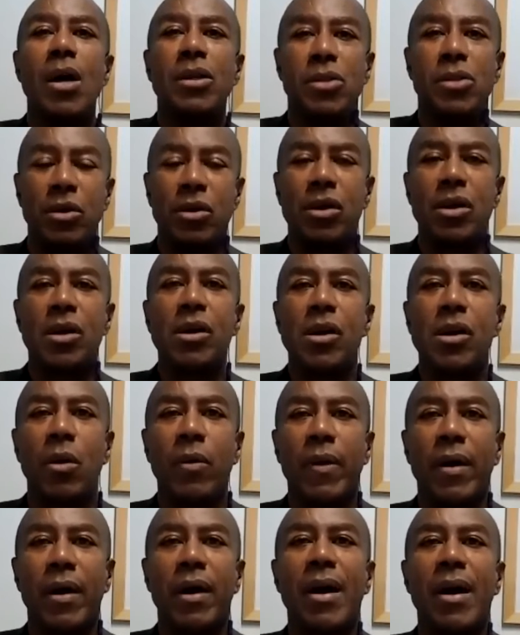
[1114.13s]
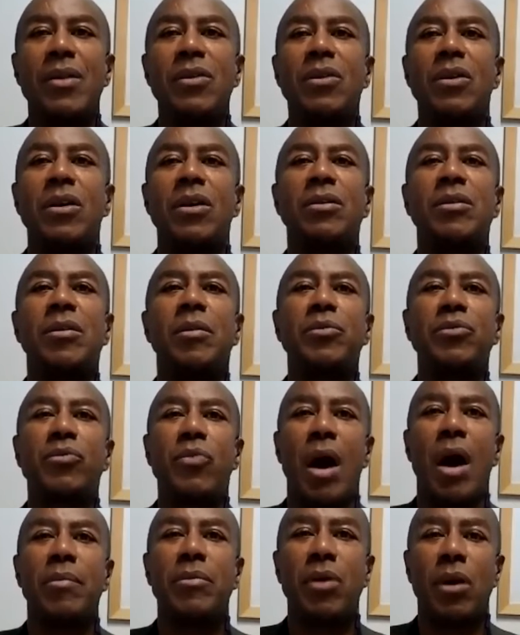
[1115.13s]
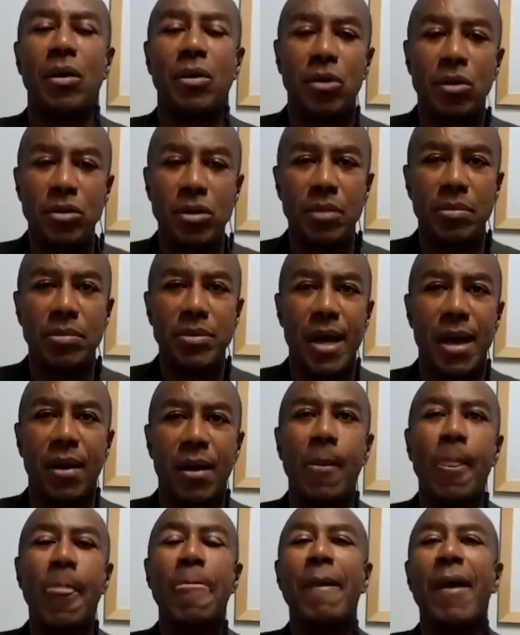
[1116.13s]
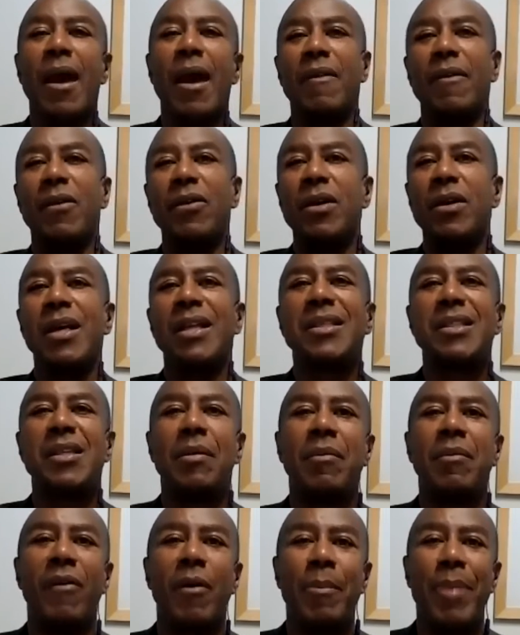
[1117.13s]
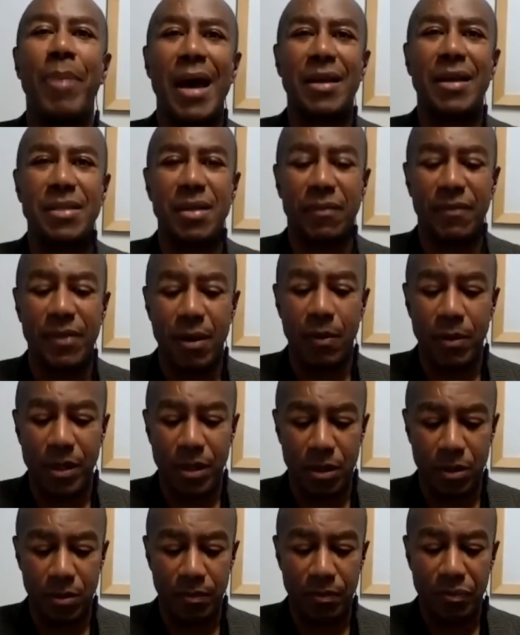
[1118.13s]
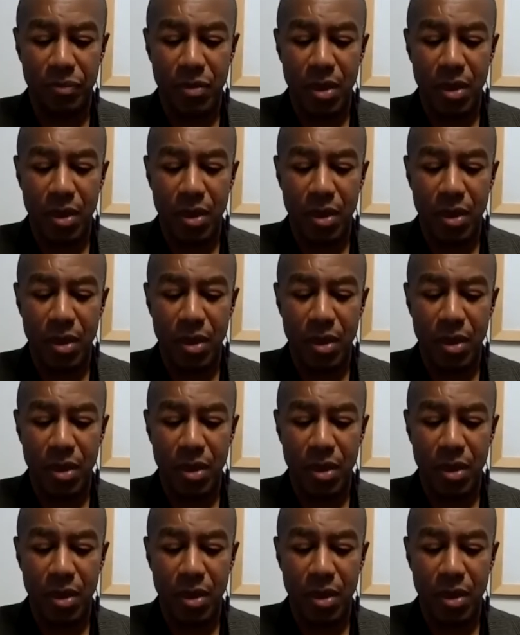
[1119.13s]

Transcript: So you can go there and you can subscribe to our YouTube channel, and then you can get some of our past stuff that we do.